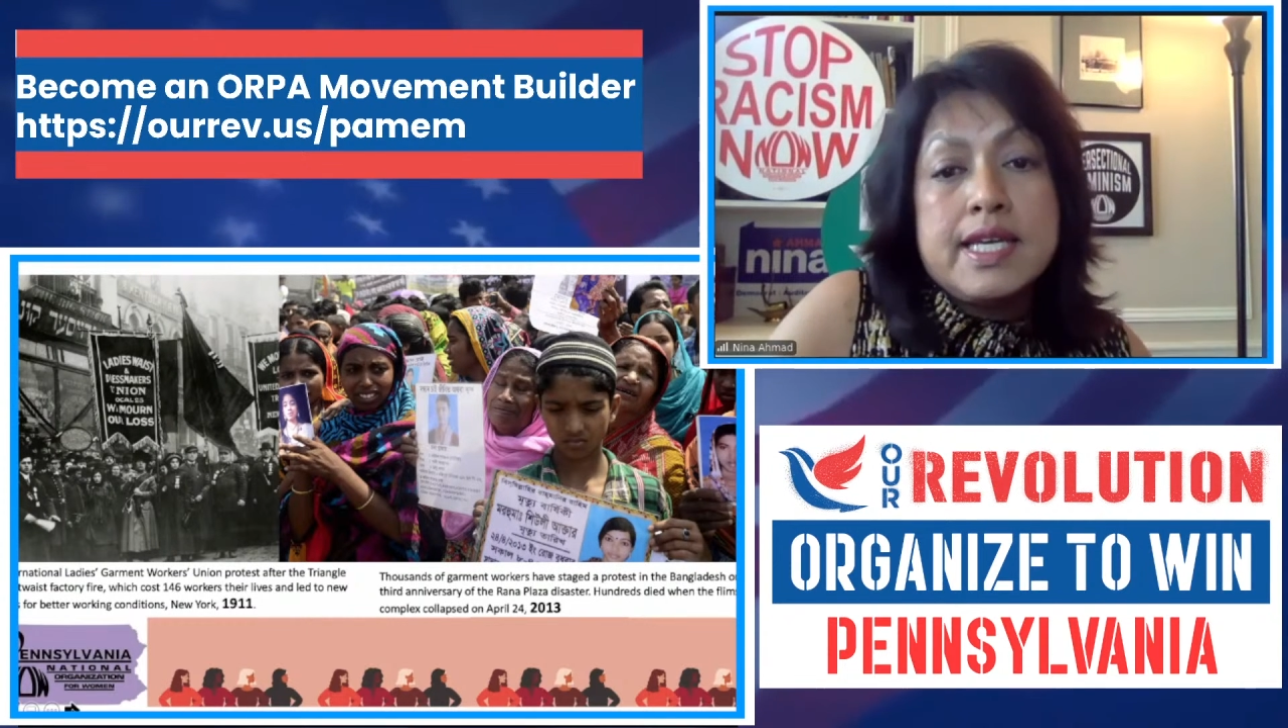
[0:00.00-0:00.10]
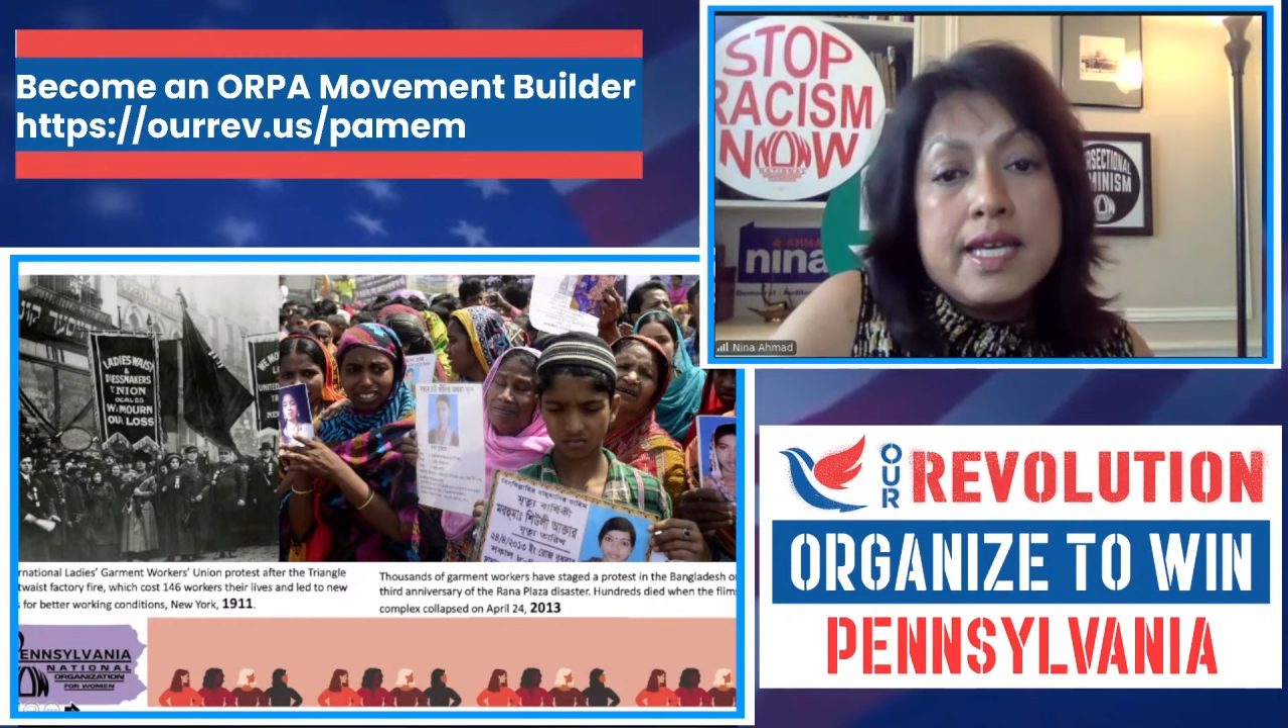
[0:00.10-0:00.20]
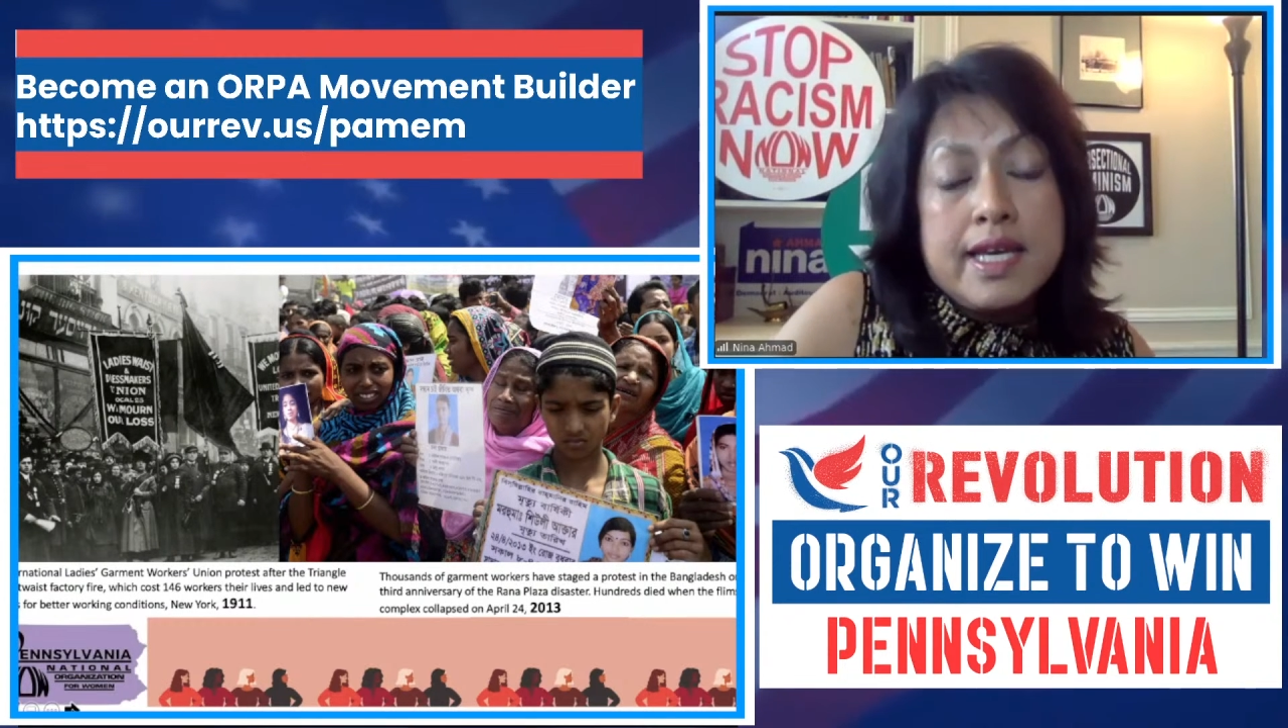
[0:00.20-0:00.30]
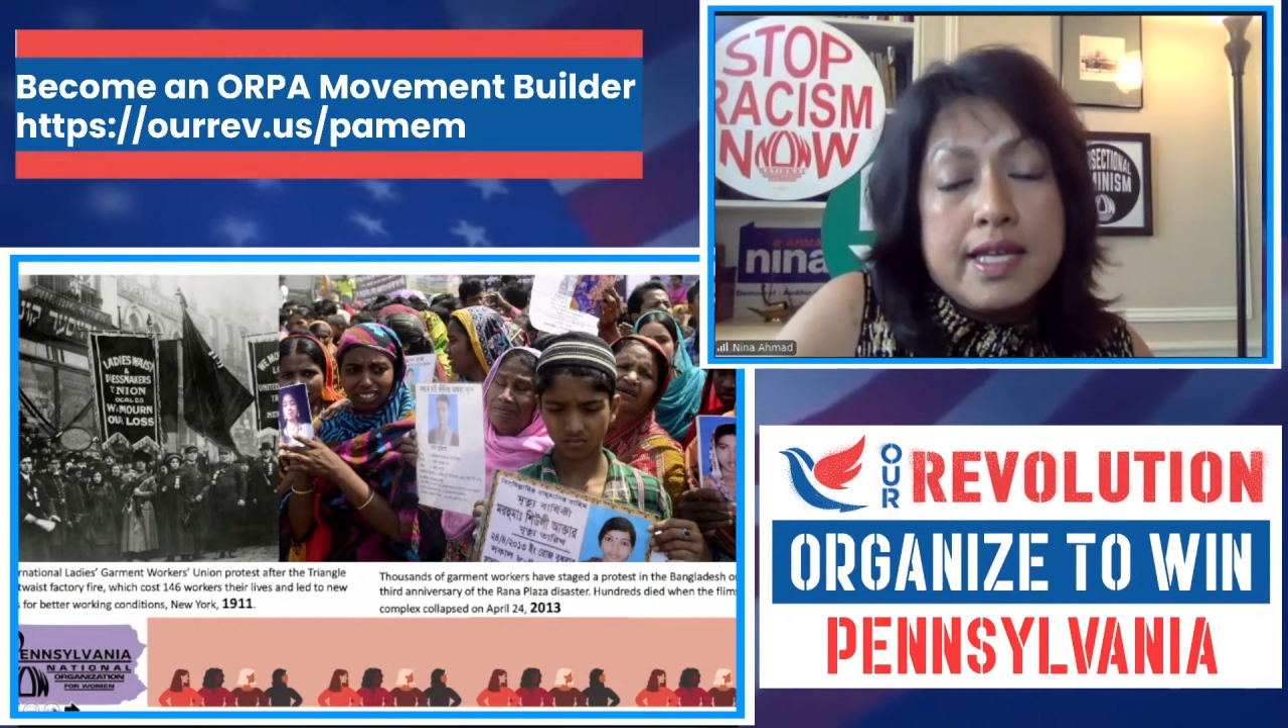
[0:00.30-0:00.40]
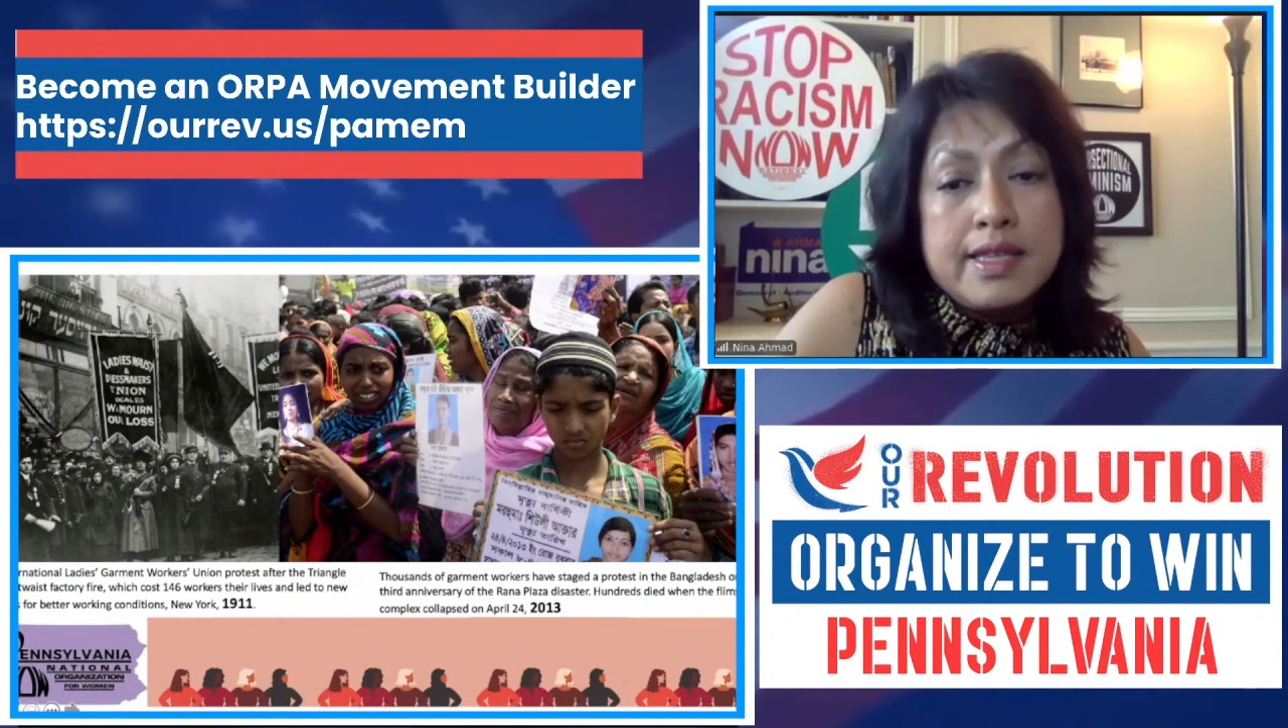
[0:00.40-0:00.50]

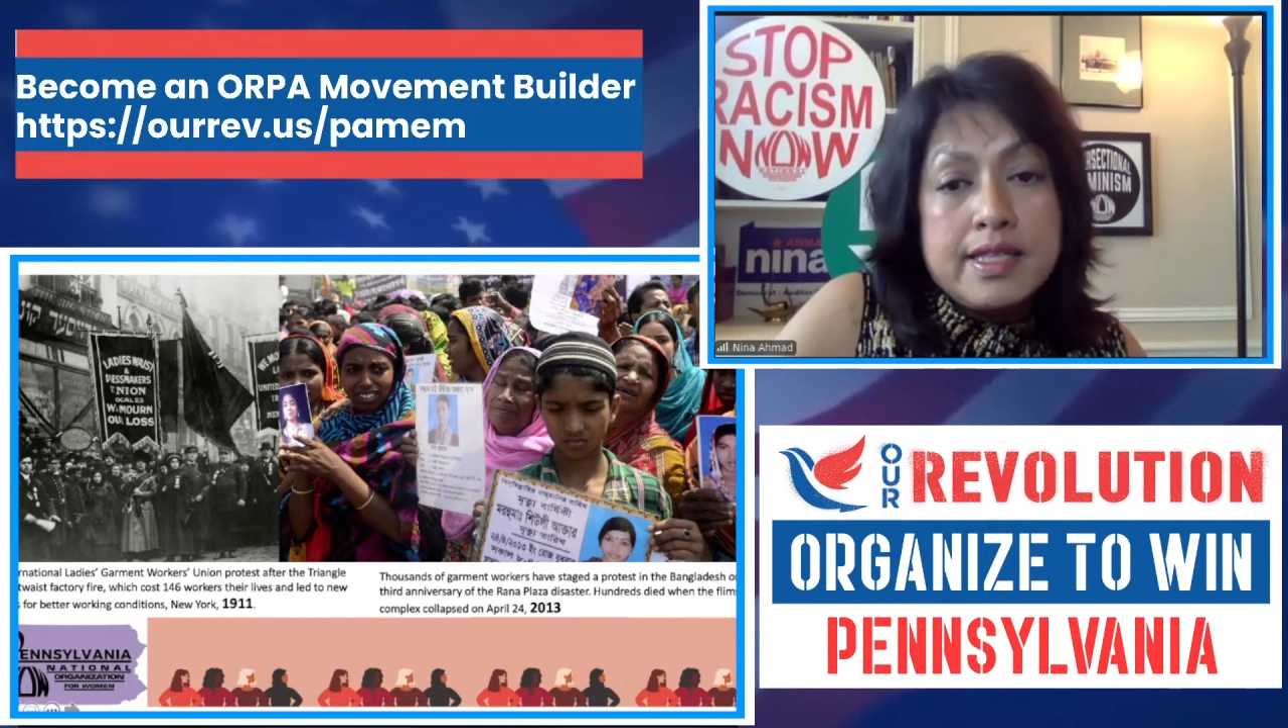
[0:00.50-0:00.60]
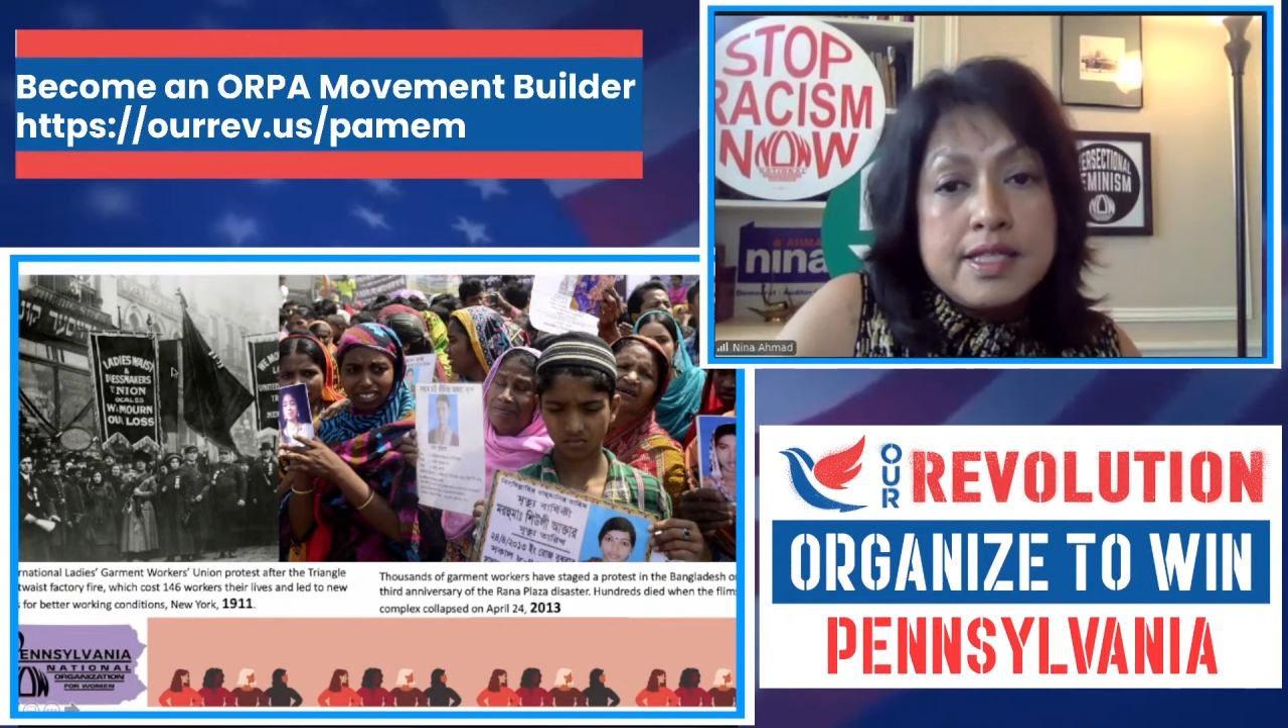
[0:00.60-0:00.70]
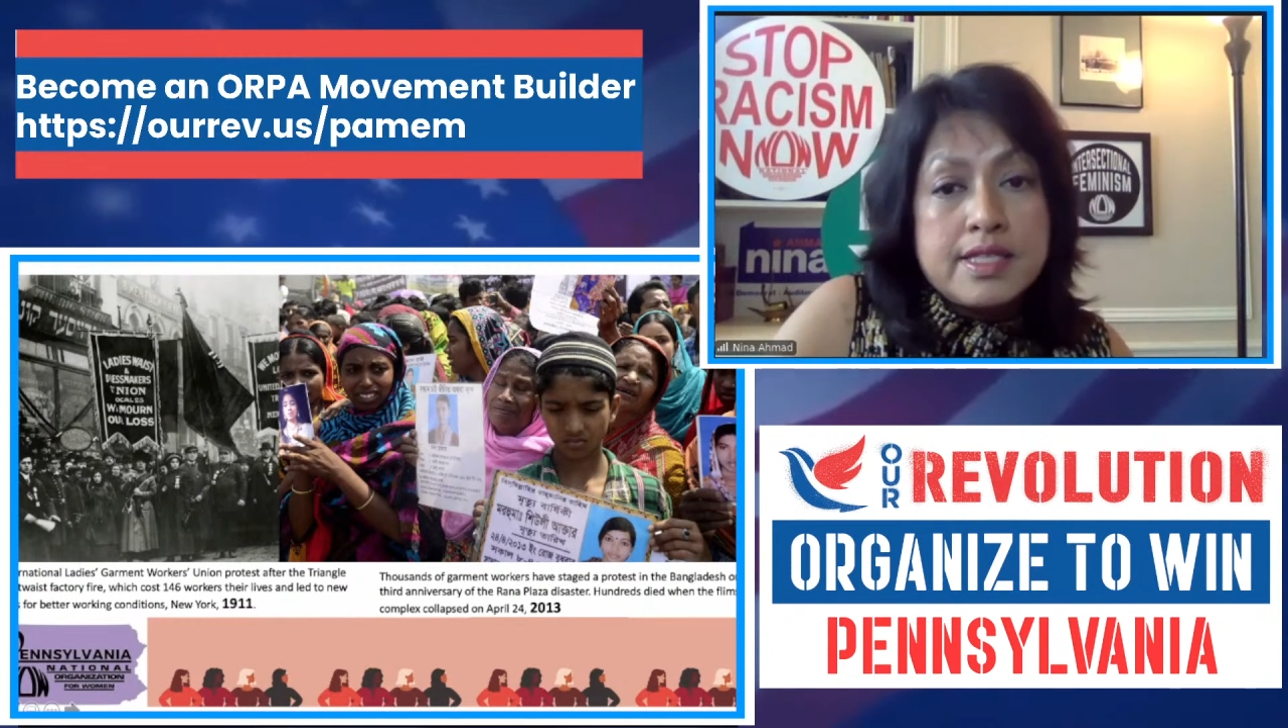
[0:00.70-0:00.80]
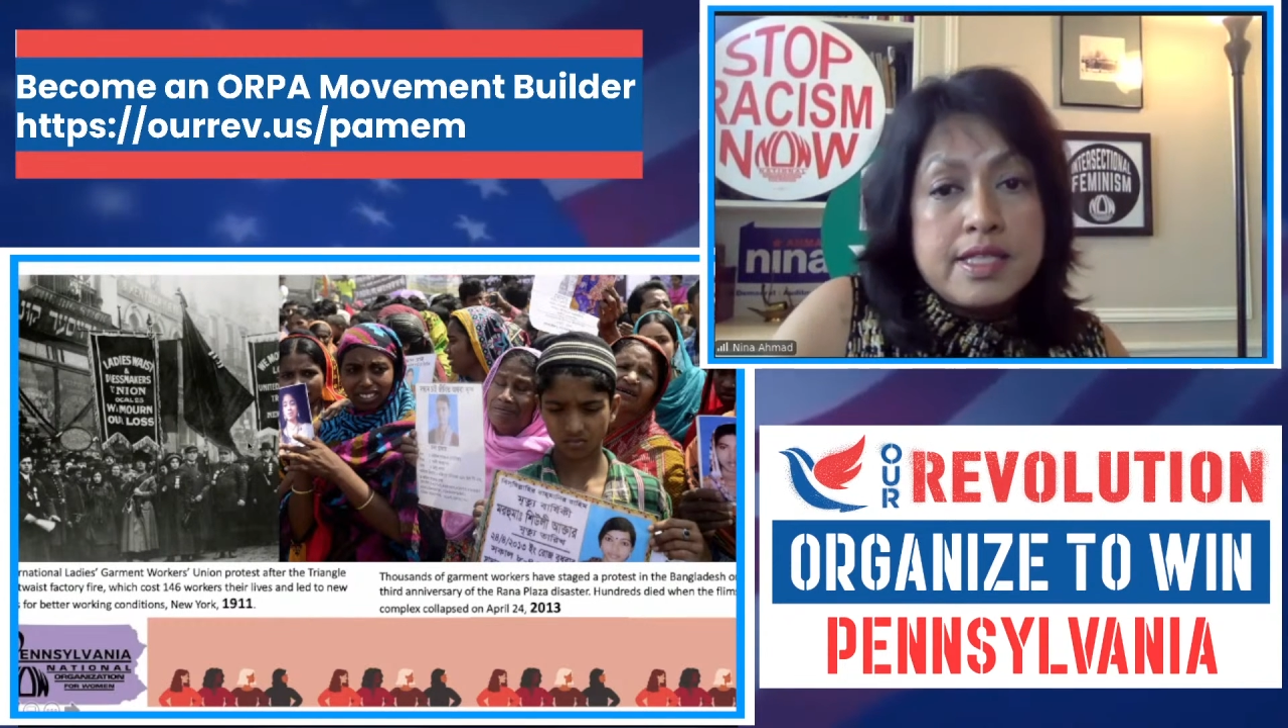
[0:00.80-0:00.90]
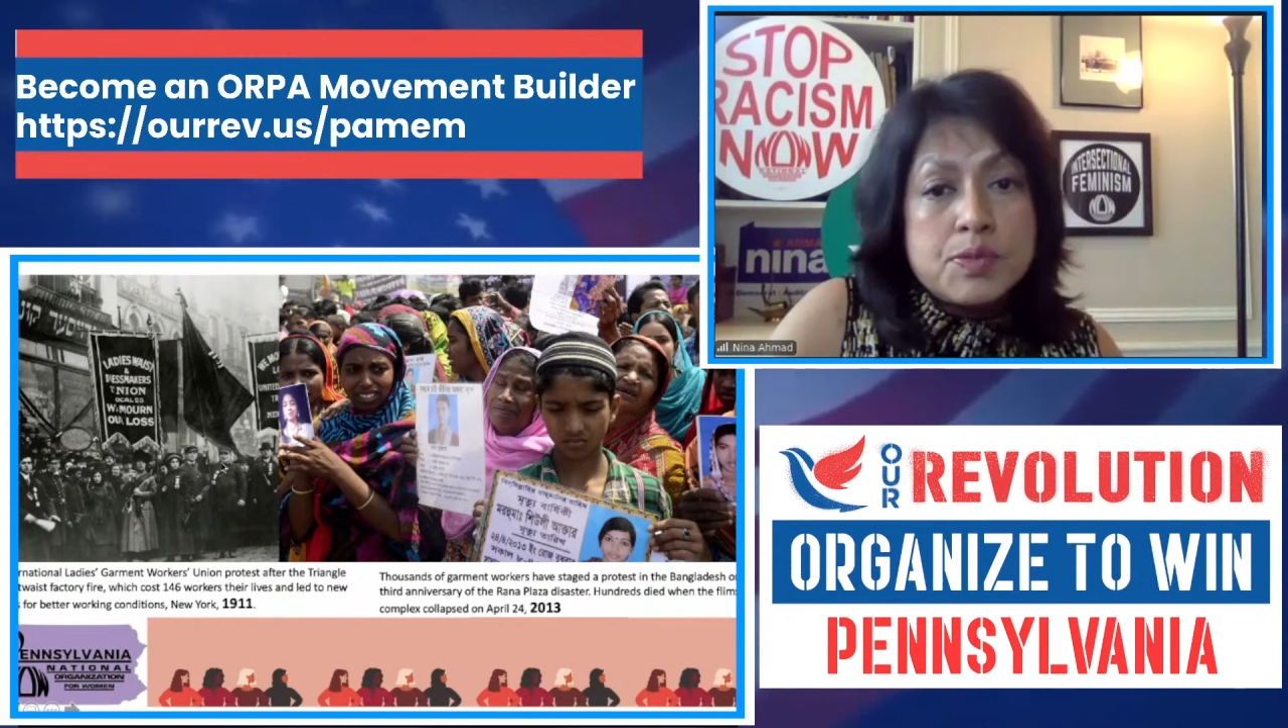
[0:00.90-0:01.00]
And
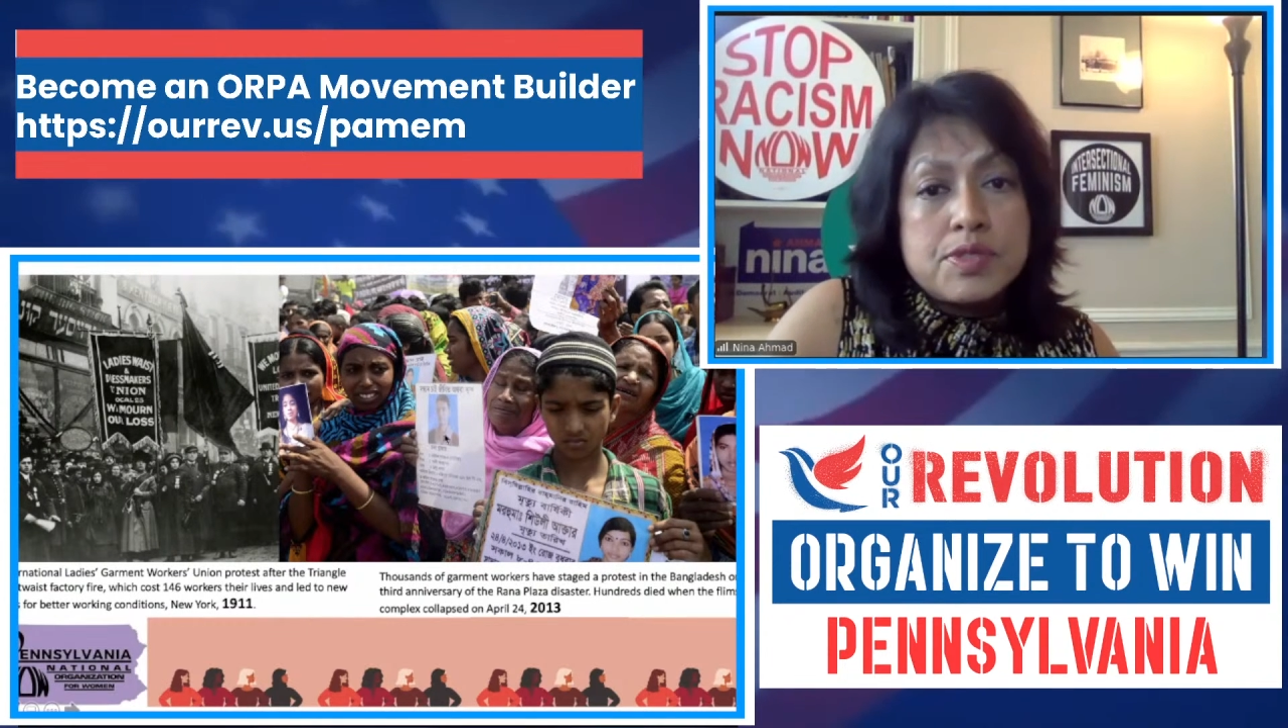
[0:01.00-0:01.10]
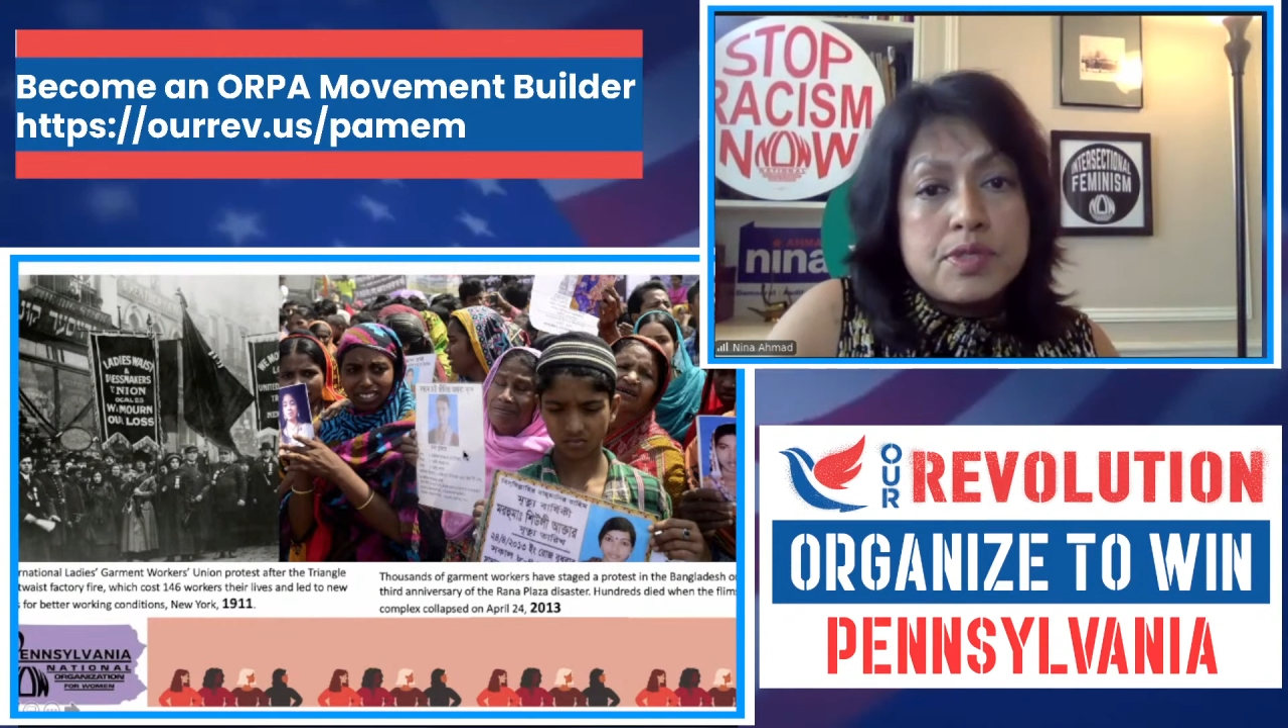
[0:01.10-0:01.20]
this was